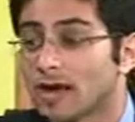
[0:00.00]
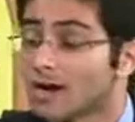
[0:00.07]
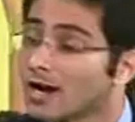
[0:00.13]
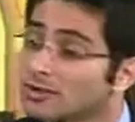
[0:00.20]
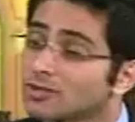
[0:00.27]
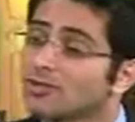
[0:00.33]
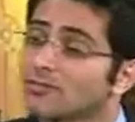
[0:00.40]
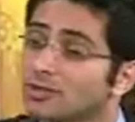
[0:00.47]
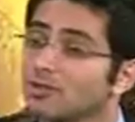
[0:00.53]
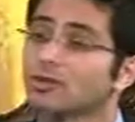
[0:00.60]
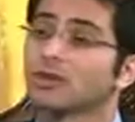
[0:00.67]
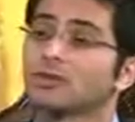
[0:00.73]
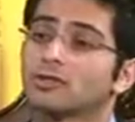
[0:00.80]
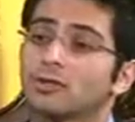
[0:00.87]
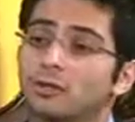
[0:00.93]
And not just for
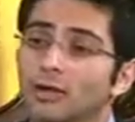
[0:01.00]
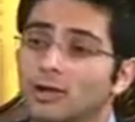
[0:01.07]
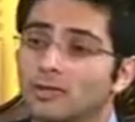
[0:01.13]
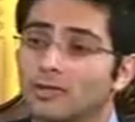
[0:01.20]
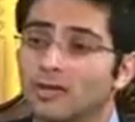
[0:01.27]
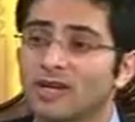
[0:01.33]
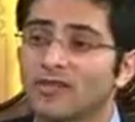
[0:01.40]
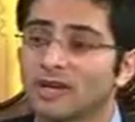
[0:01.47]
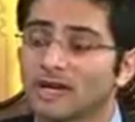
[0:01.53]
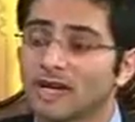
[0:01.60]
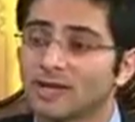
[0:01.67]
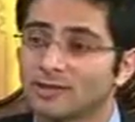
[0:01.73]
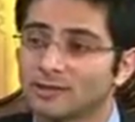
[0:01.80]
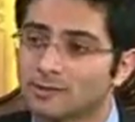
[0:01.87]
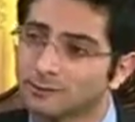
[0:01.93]
traditional marriage, but even
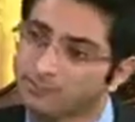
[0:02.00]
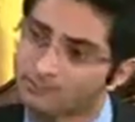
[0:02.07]
against